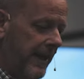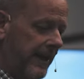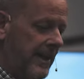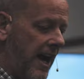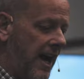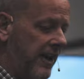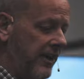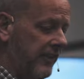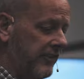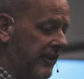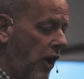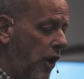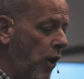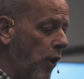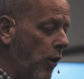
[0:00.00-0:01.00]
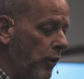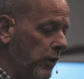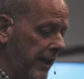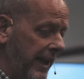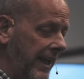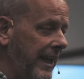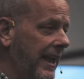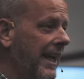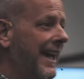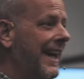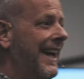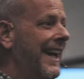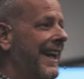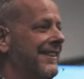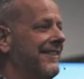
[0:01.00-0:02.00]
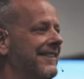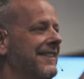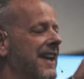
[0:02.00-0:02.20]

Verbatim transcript: God is holy. It's